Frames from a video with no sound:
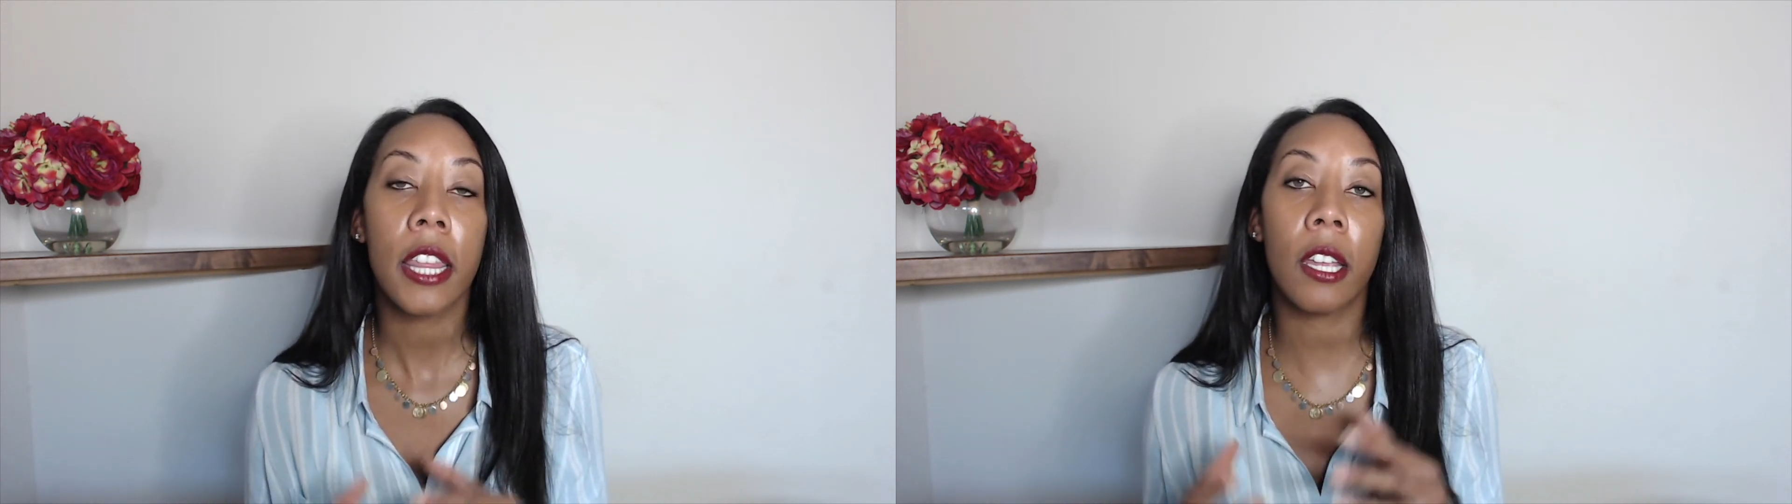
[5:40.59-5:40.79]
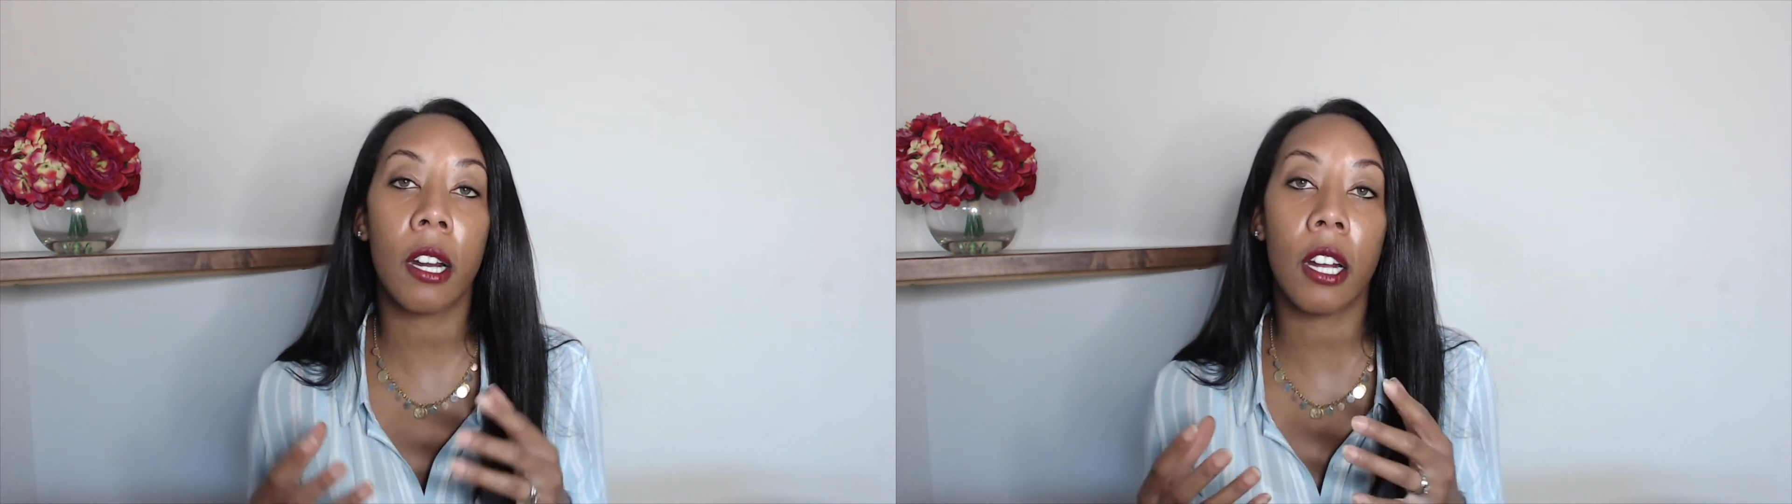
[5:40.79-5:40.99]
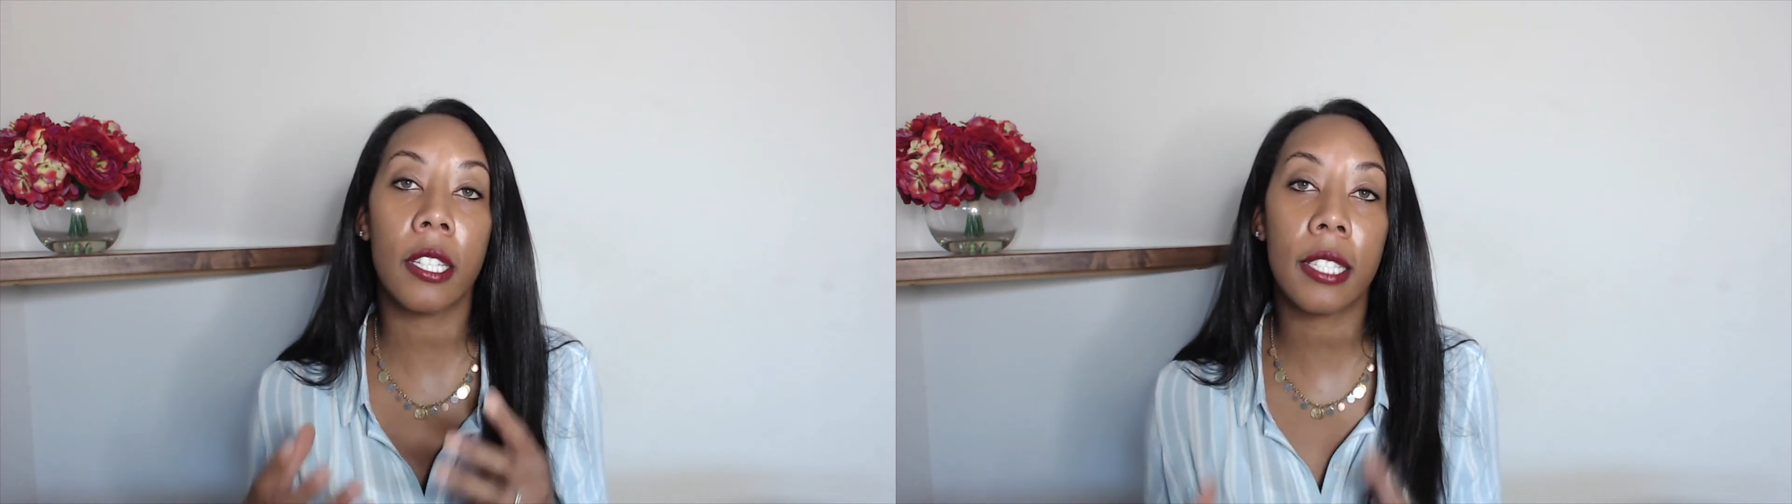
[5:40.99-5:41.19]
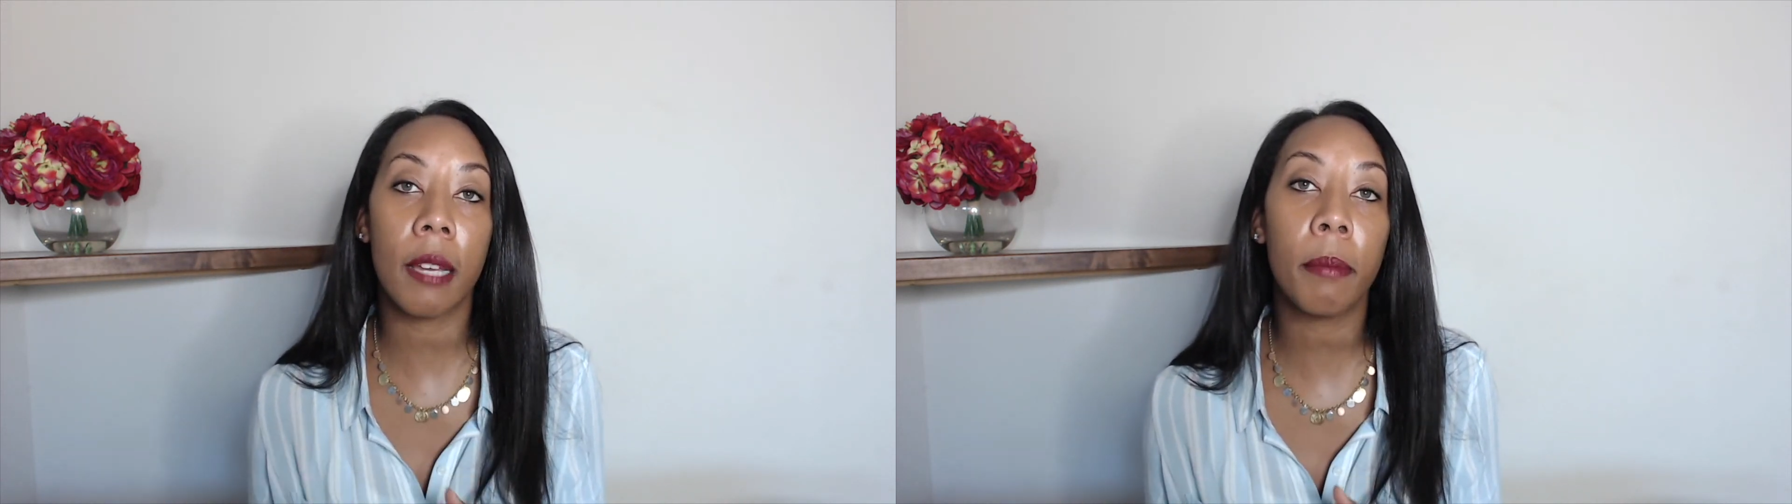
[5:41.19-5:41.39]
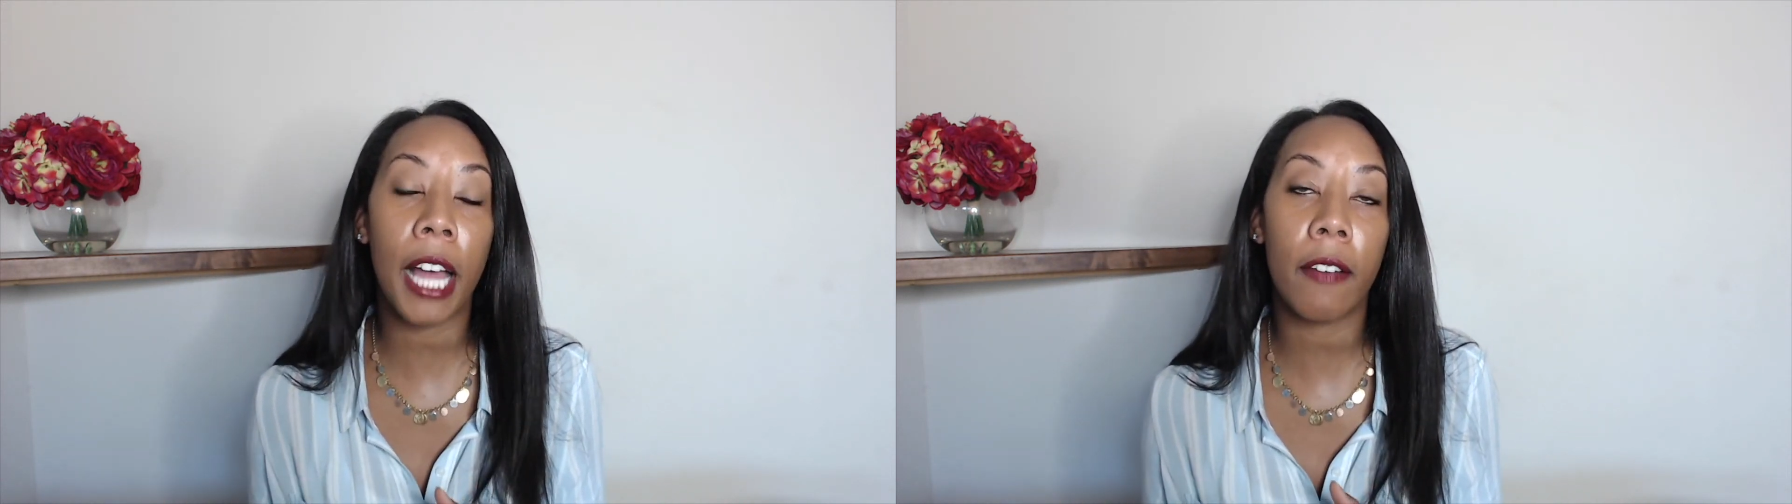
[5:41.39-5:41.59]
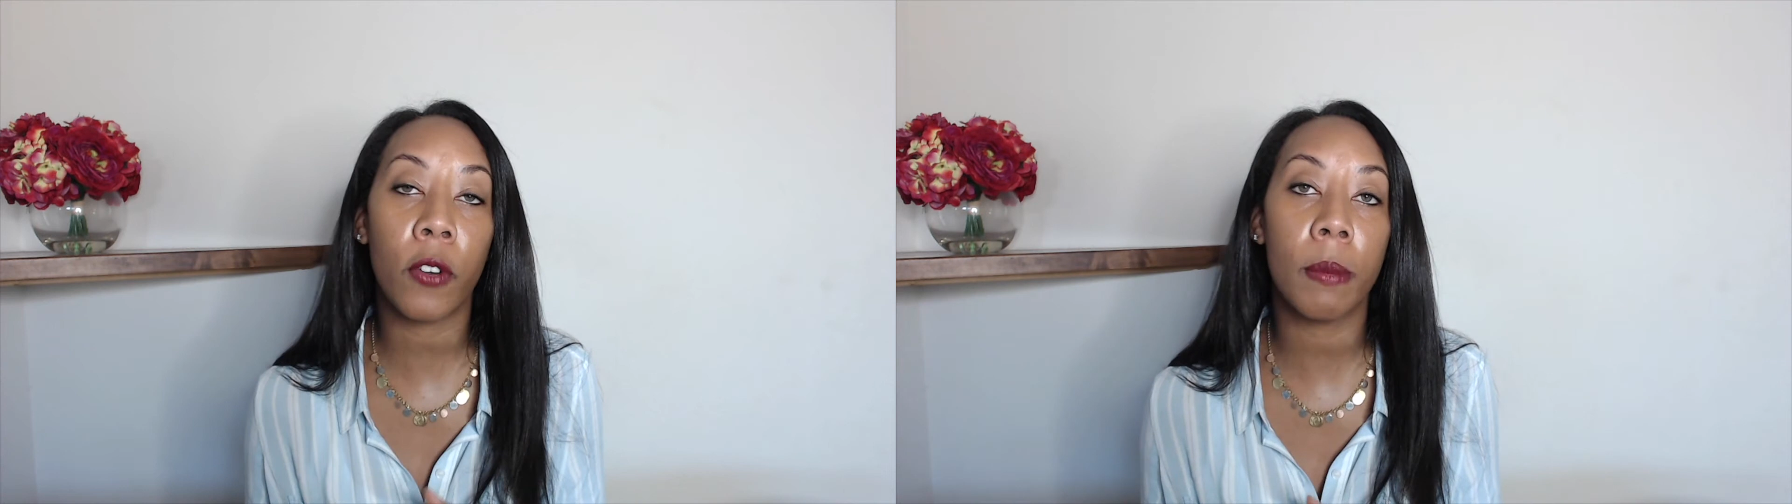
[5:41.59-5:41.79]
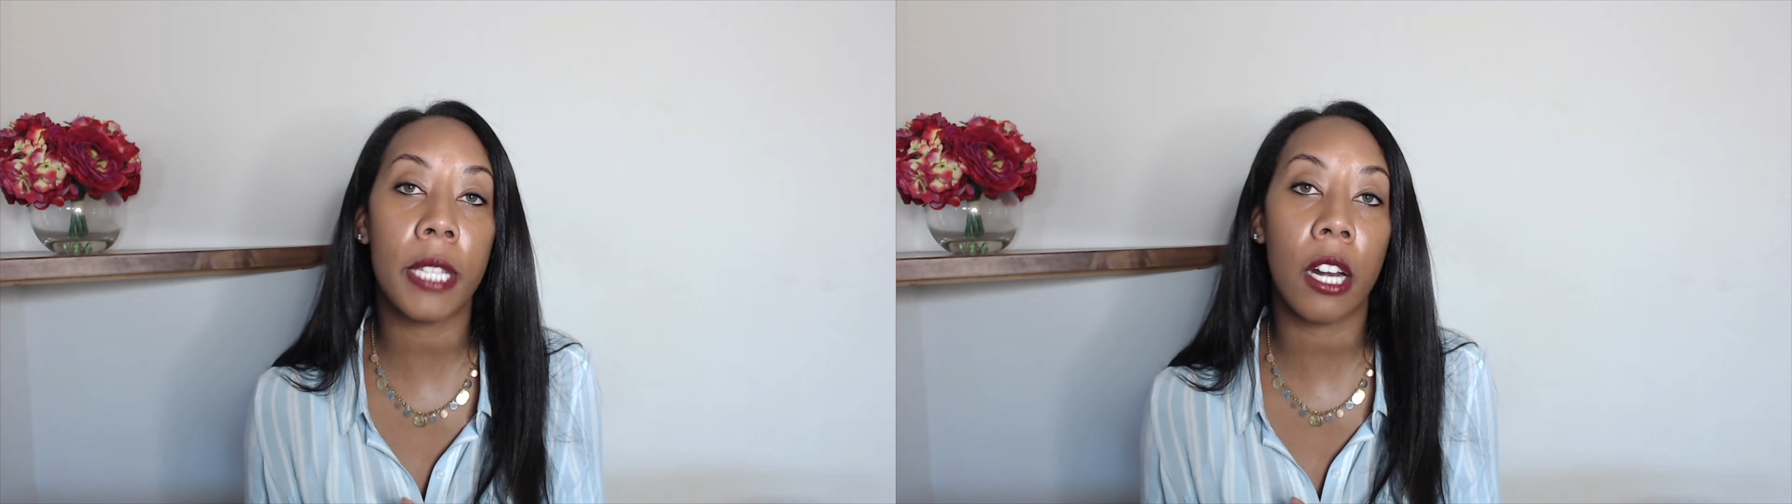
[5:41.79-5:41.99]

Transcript: there are some platforms